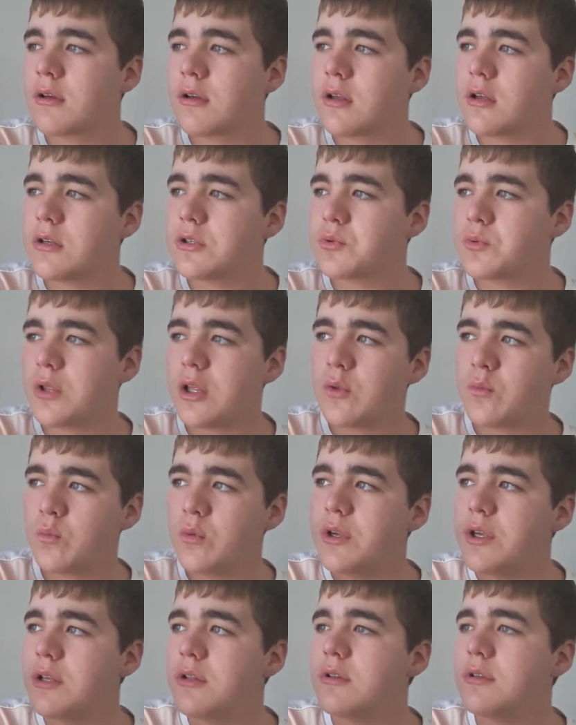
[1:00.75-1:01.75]
because without
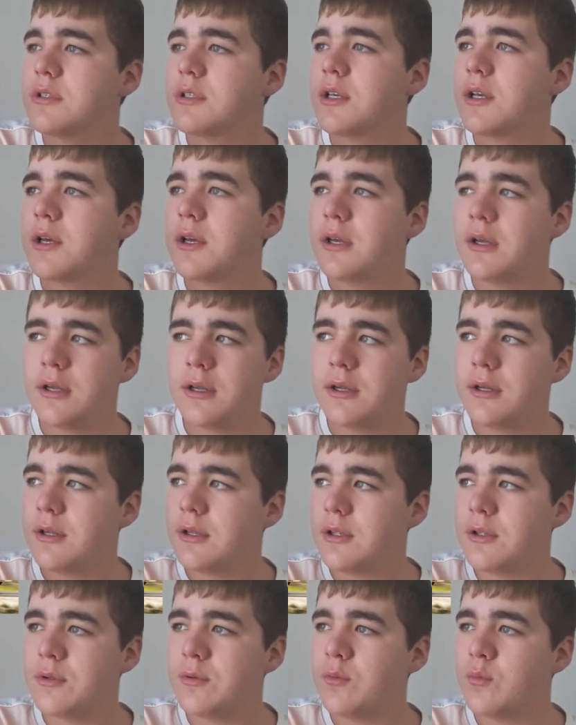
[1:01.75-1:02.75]
wheels,
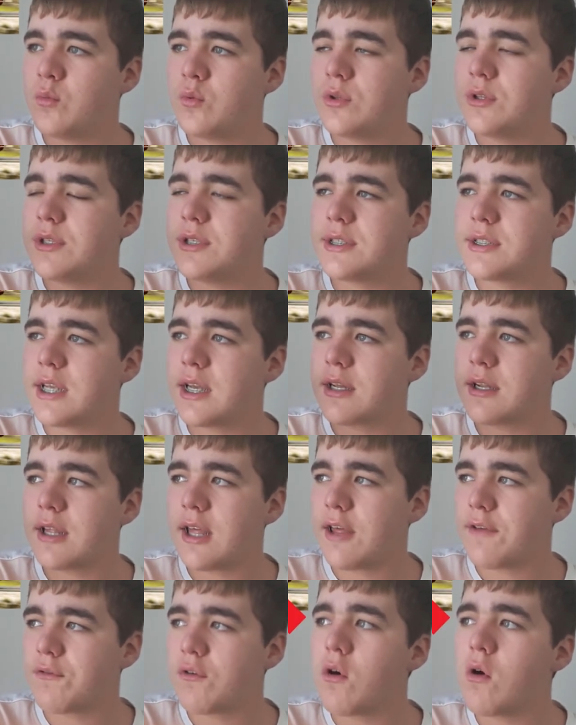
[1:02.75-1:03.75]
you wouldn't exactly have